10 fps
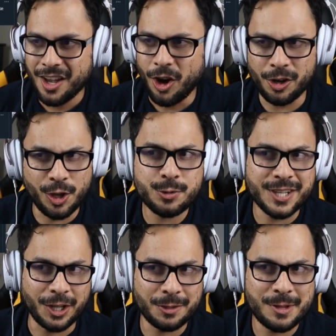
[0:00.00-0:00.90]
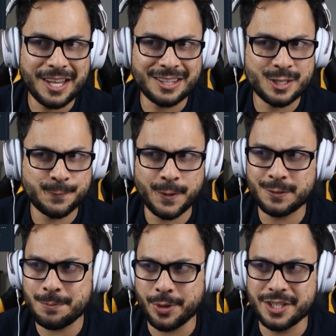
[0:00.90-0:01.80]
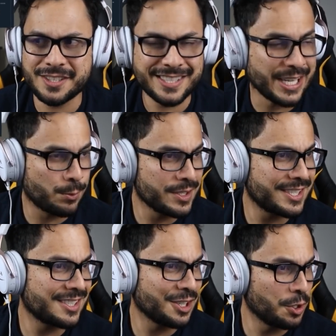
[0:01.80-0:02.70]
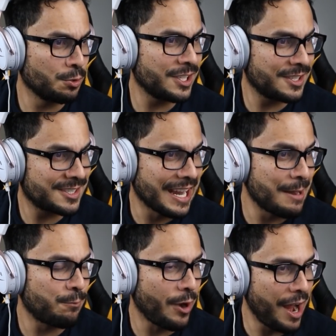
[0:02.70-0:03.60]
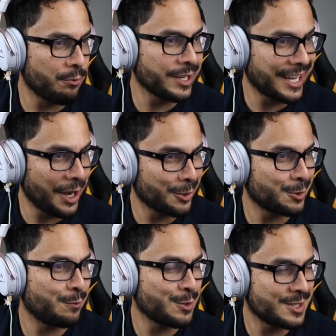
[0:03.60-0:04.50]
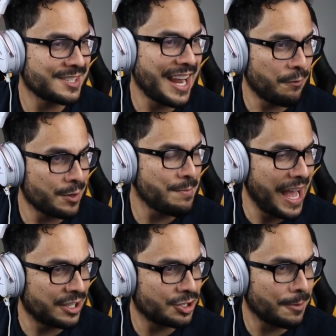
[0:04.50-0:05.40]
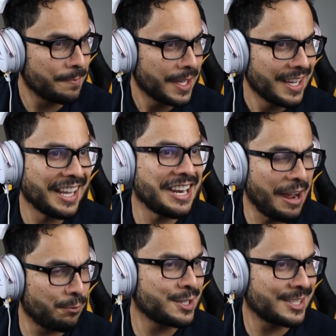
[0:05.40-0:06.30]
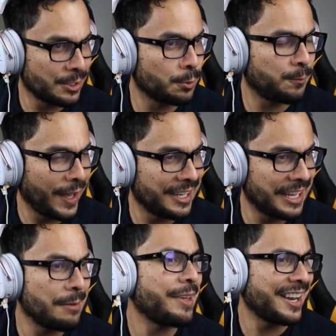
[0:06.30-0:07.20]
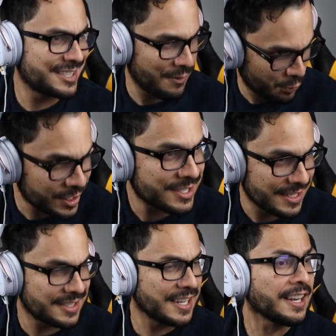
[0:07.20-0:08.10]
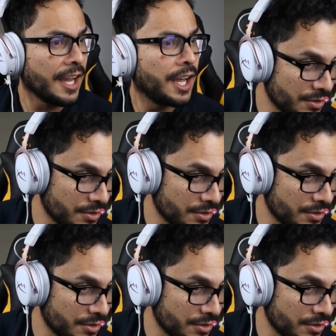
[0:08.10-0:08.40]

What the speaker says: Are you telling me that this 50-button sequence is literally the same for every character versus every matchup in every single fighting game that has ever existed?